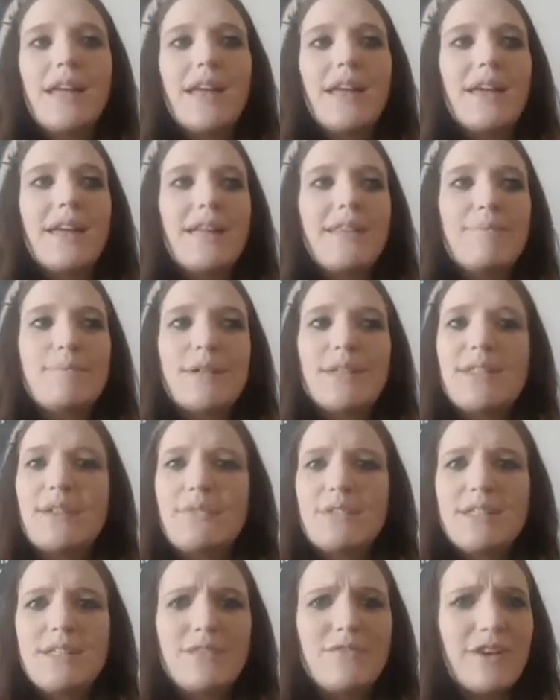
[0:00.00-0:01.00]
but they were
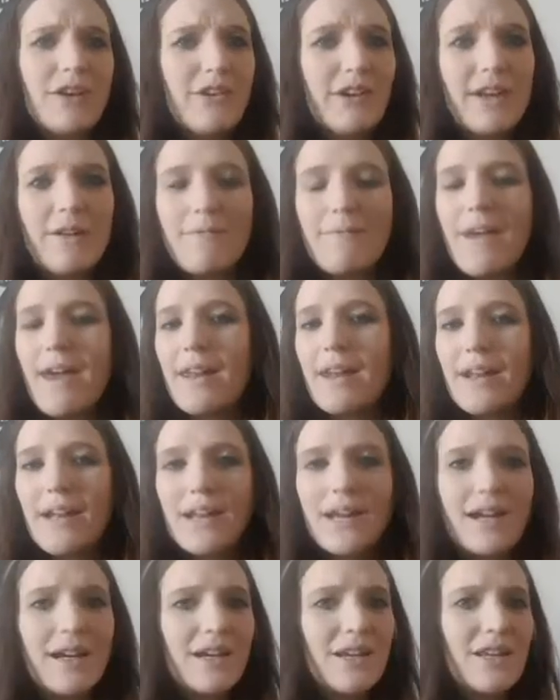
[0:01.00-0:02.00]
still very
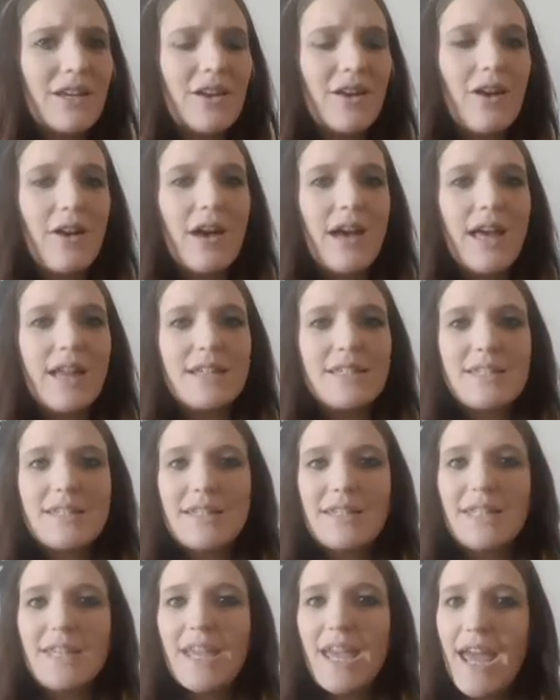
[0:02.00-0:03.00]
erratic, not
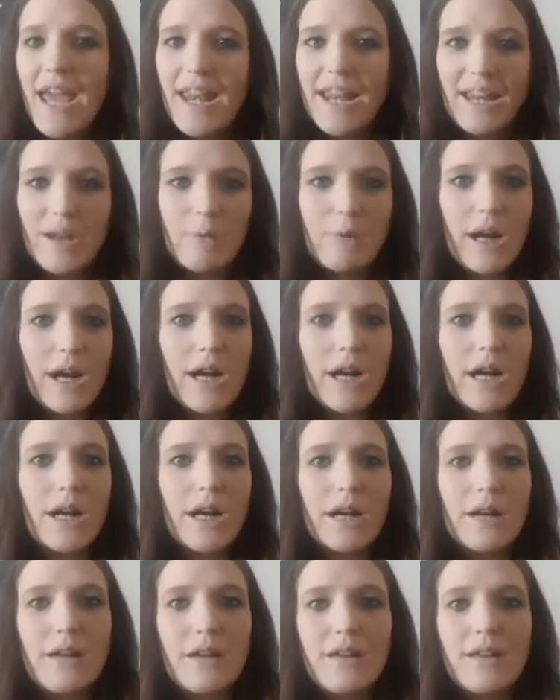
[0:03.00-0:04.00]

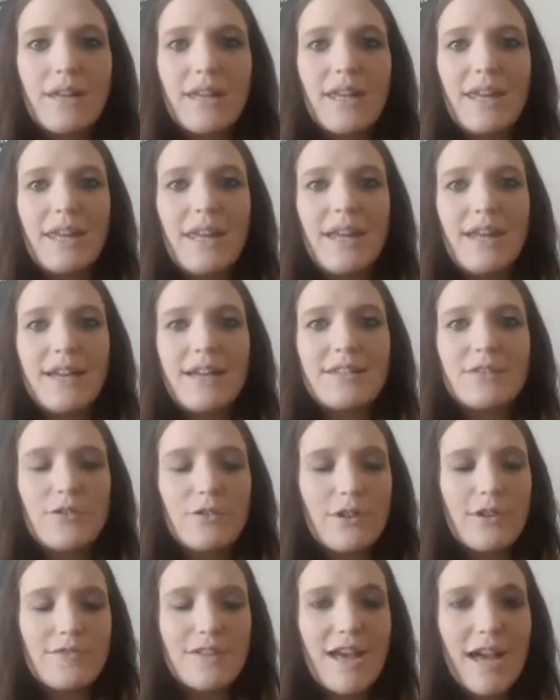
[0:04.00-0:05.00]
anywhere in any sort
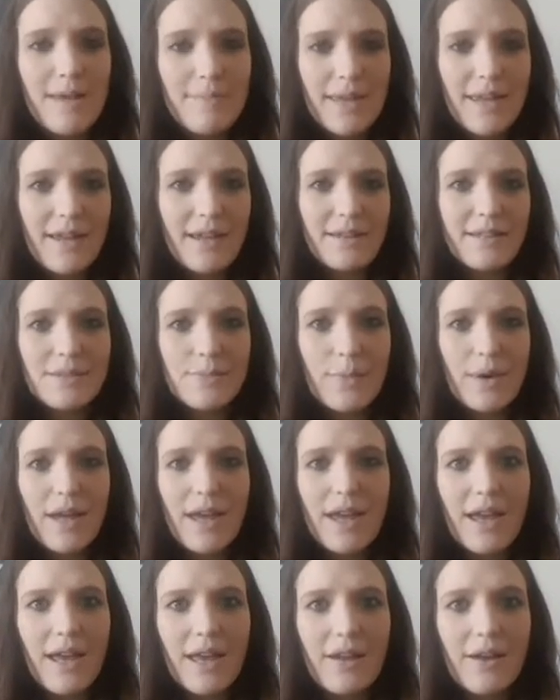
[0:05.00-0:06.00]
of timing
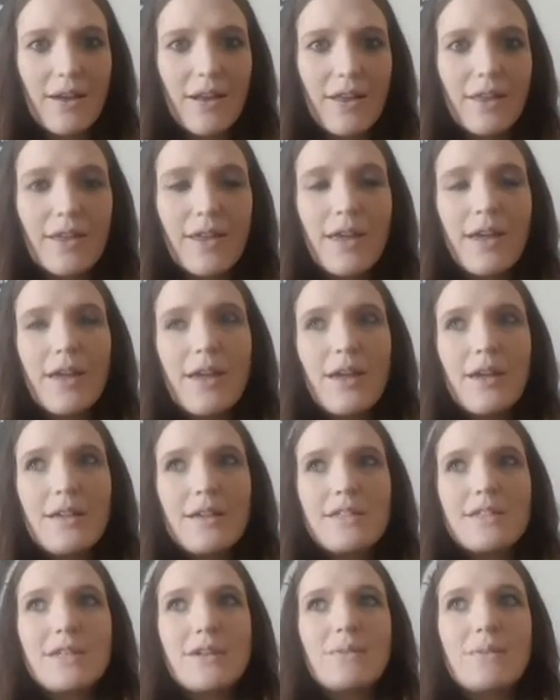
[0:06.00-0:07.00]
at all.
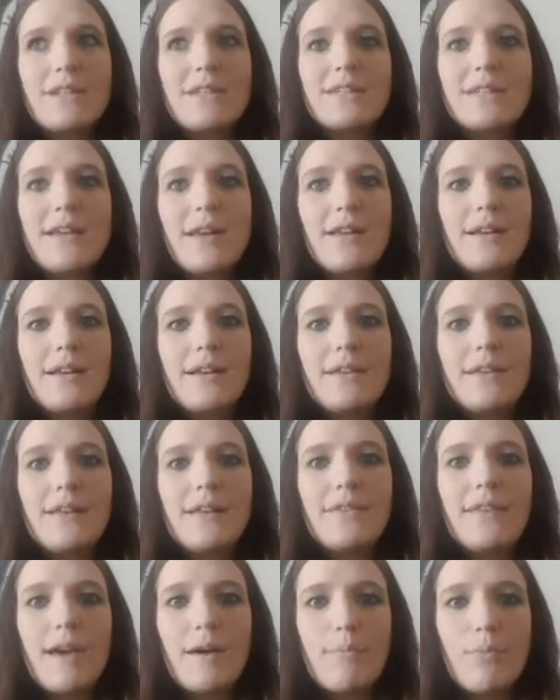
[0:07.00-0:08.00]
So we decided at
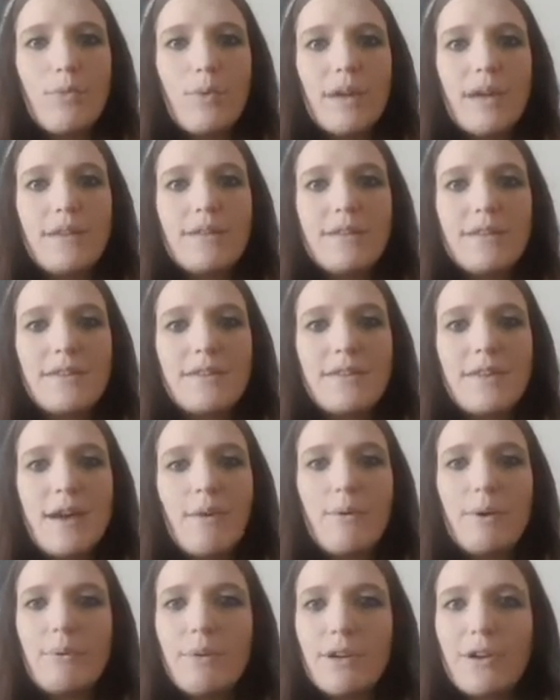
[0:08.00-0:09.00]
that point that
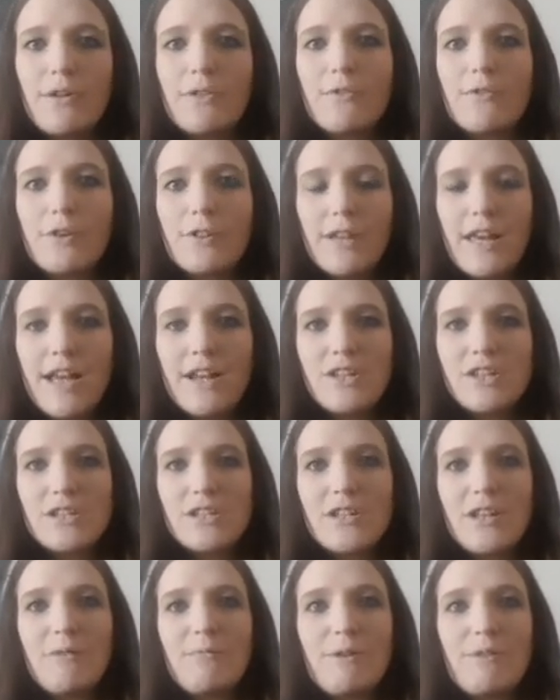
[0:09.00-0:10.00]
we would go for
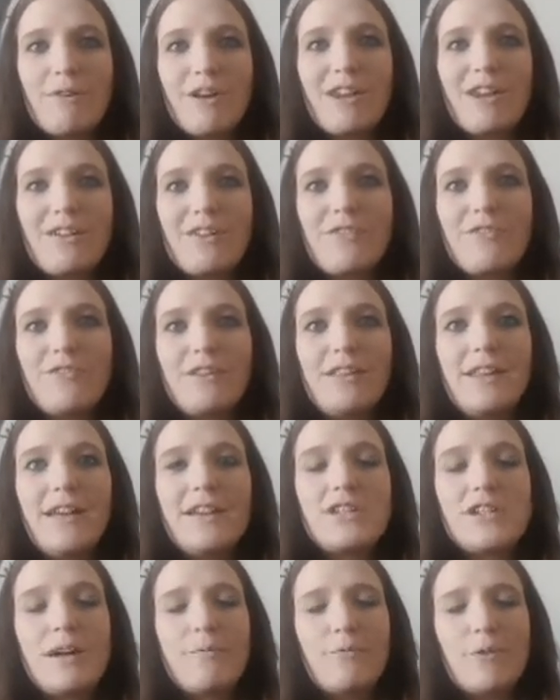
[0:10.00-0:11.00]
lunch, and we were going to go for
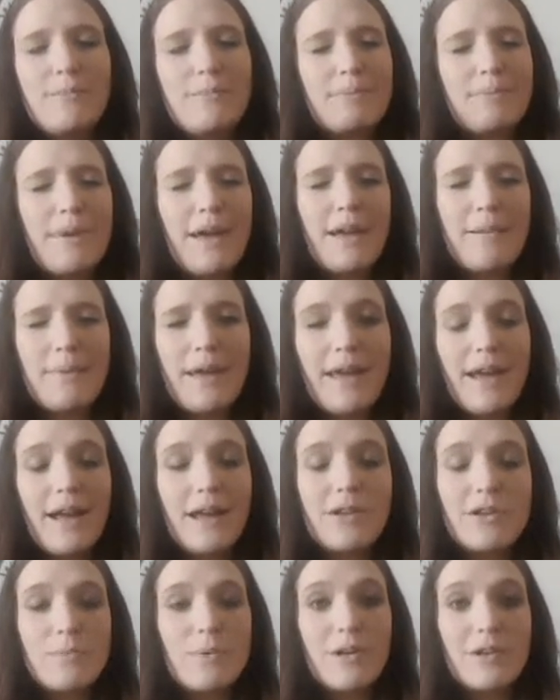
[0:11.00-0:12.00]
lunch up by my
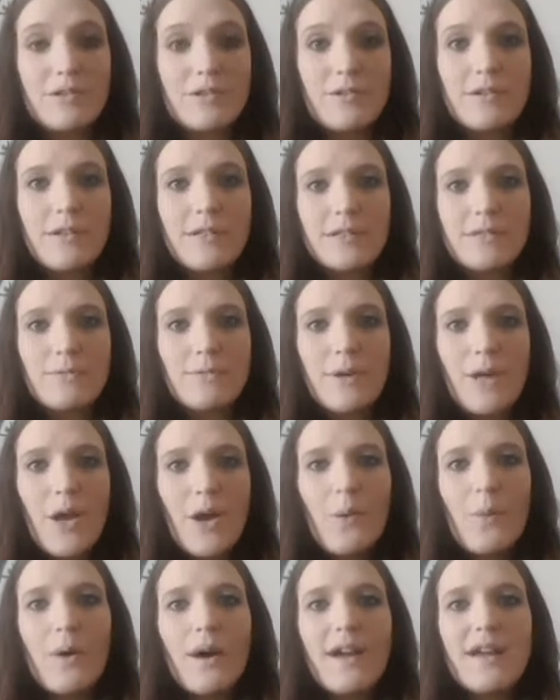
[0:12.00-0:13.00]
acupuncturist
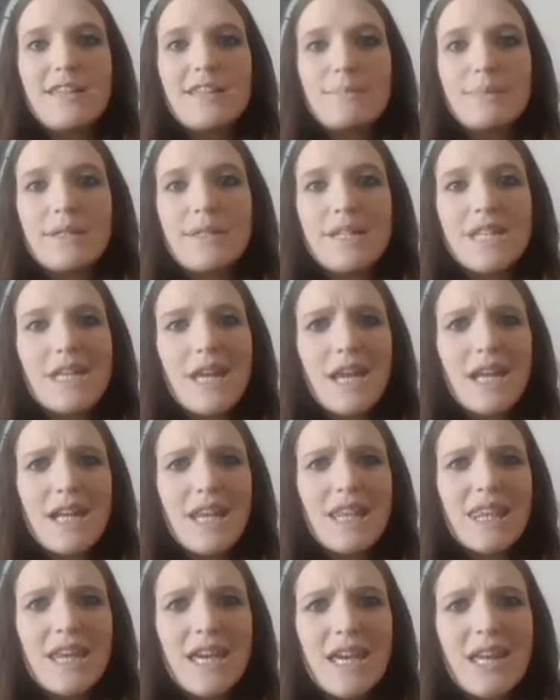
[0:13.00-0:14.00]
was, but
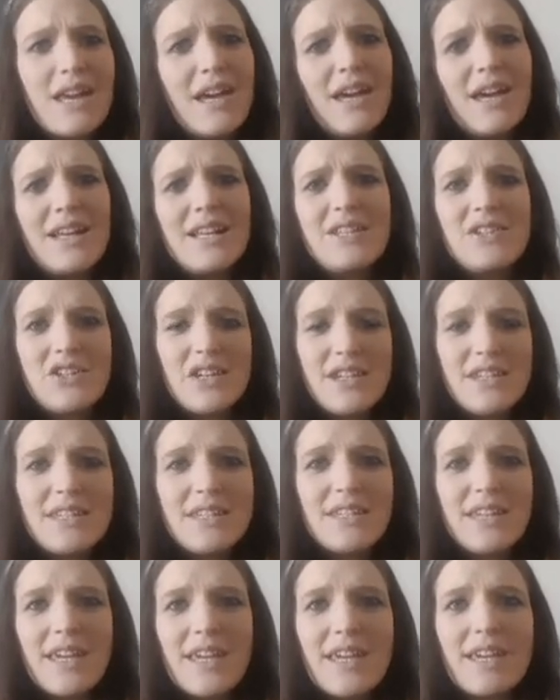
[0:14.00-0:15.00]
decided that just
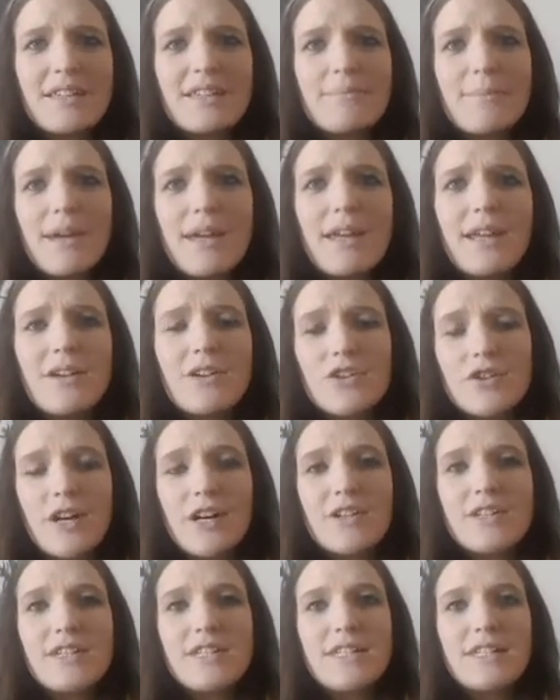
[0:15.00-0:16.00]
in case my
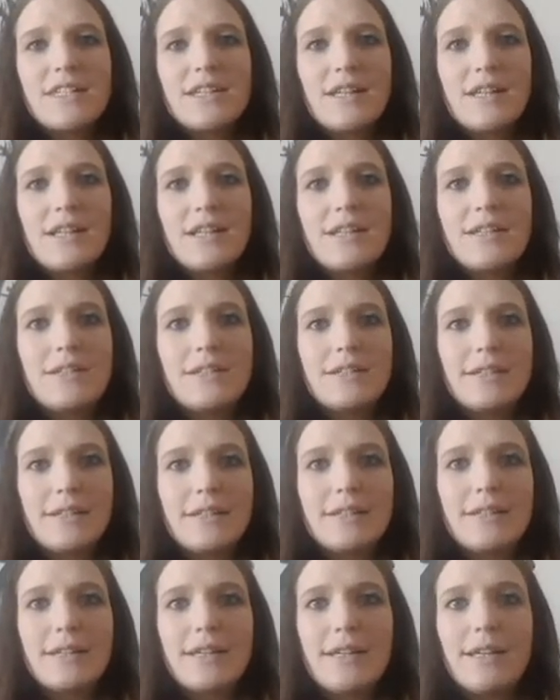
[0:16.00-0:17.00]
contractions decided to
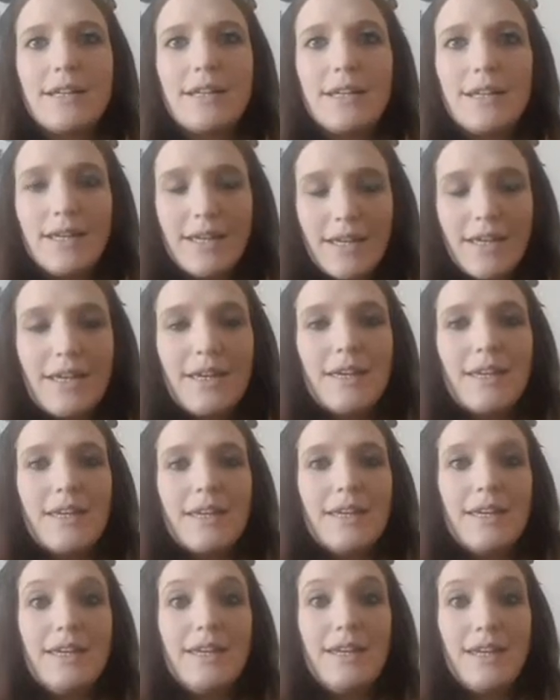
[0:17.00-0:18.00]
suddenly
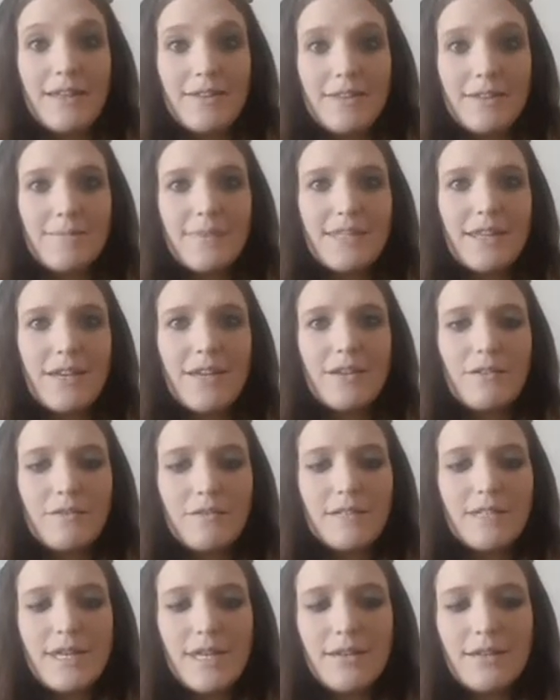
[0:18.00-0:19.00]
get
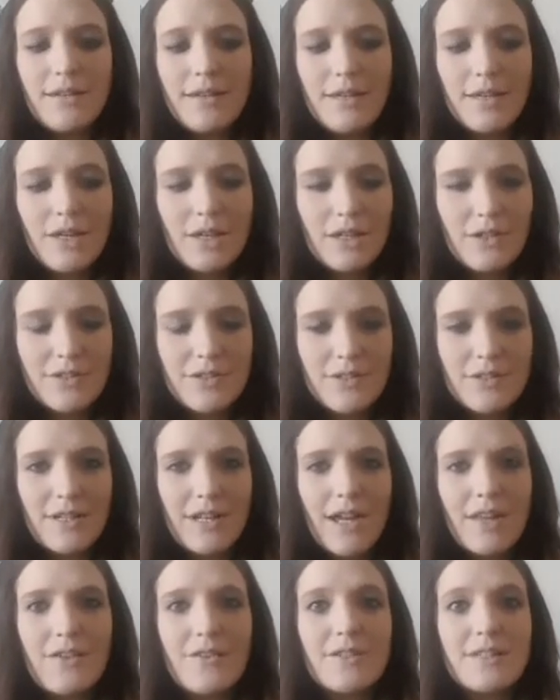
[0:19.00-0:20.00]
themselves closer
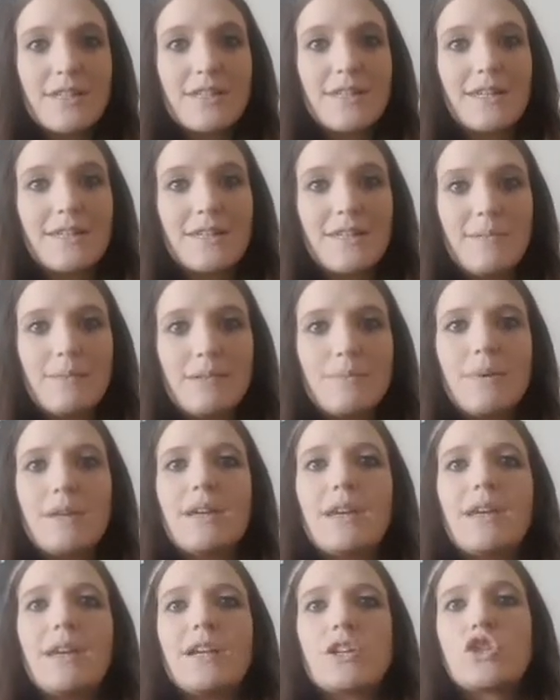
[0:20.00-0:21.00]
together, since they seem to be
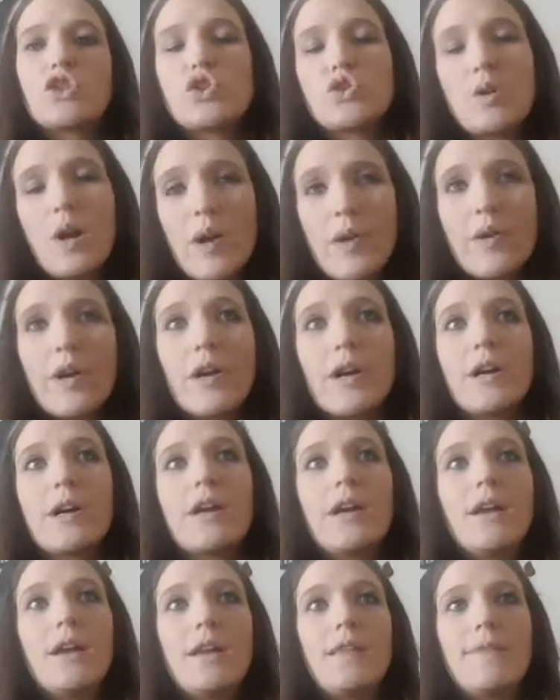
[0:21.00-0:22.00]
getting stronger,
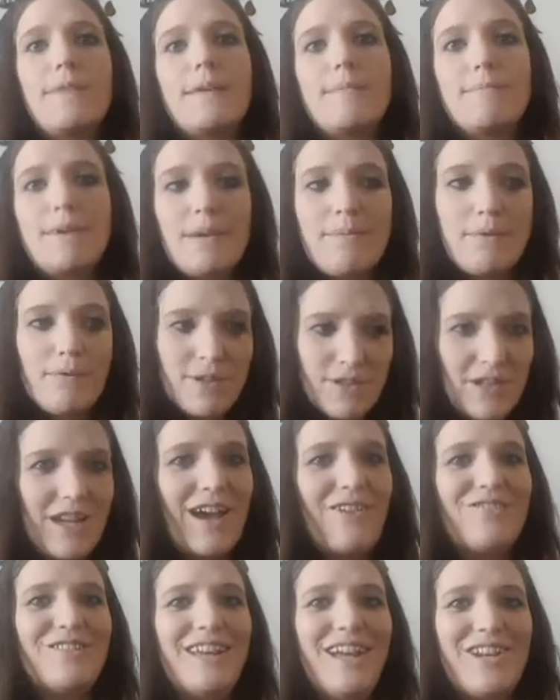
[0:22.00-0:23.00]
that maybe we should
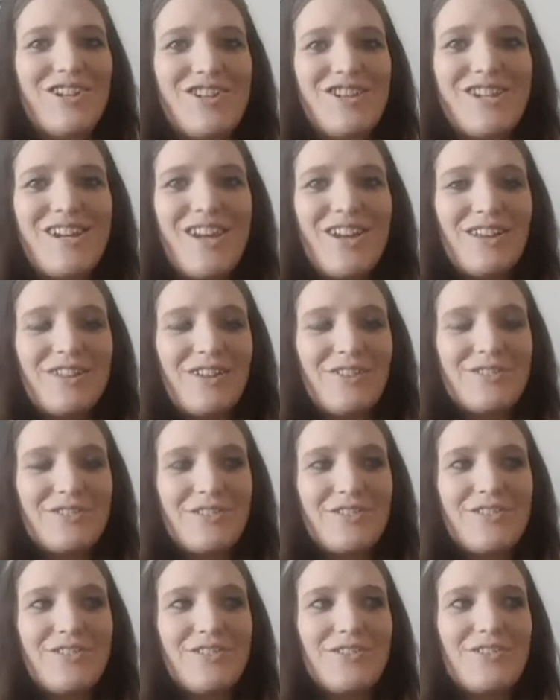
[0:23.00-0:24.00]
have lunch closer
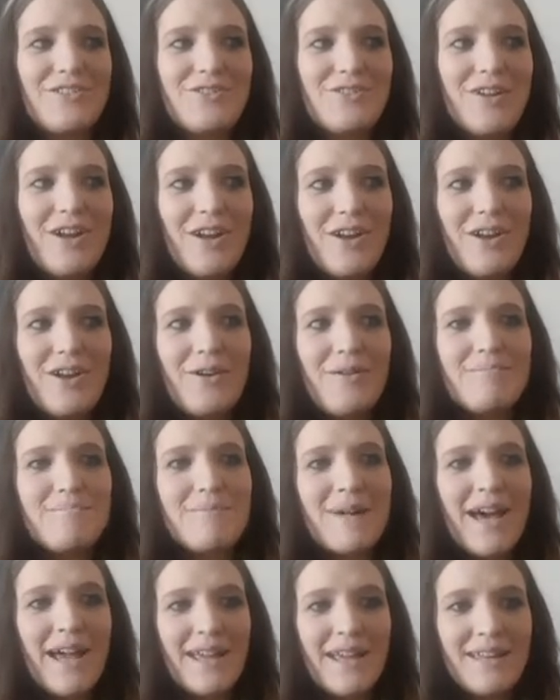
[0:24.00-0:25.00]
to
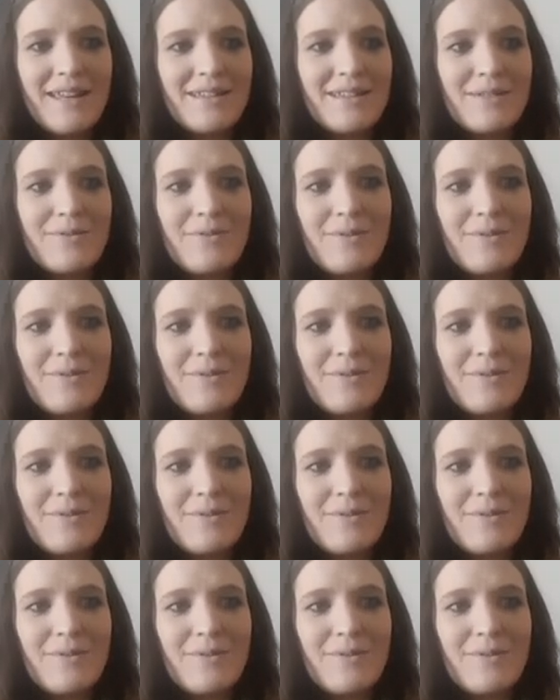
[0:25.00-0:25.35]
my